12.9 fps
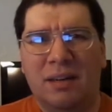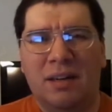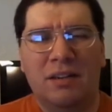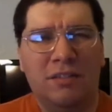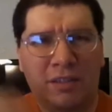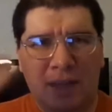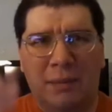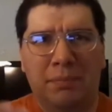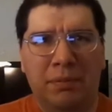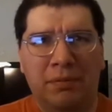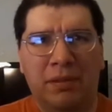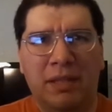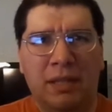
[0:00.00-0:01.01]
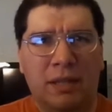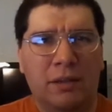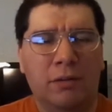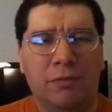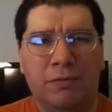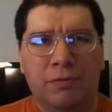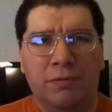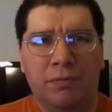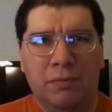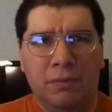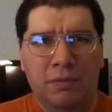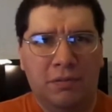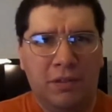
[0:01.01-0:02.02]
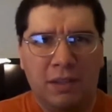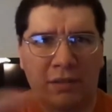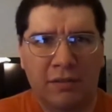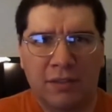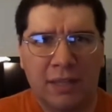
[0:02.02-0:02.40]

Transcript: on top of the other f scenes